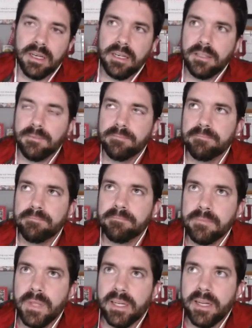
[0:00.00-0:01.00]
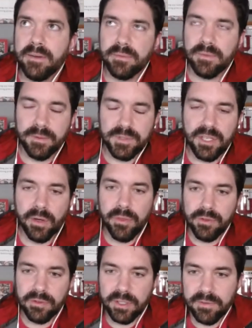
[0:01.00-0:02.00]
I was going
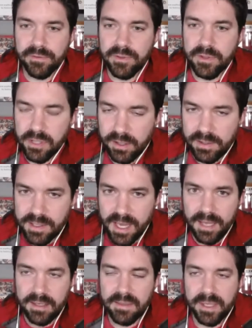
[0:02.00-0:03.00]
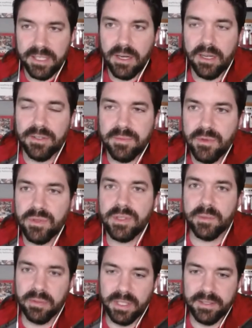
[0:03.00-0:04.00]
through looking for songs to add to my daughter's
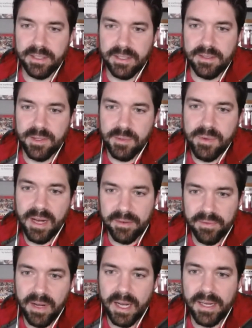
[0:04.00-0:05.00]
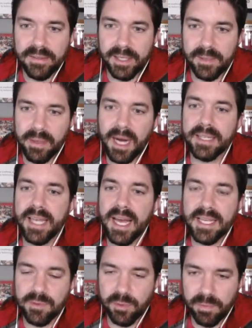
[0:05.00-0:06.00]
music playlist in Spotify, and like
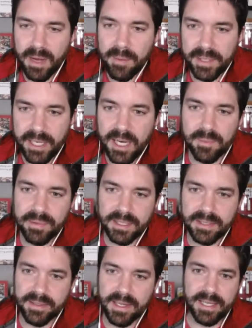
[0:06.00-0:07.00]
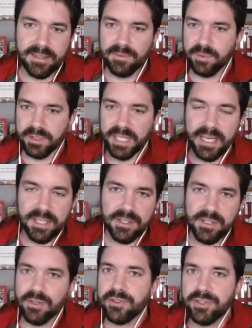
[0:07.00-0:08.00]
podcasts were popping up in like related
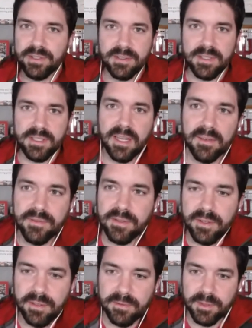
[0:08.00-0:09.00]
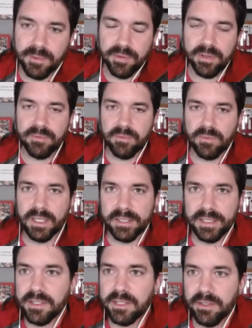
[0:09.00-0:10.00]
searches and stuff. So they're pretty well
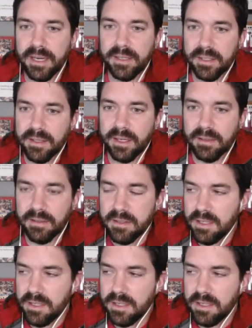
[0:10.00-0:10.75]
integrated in there.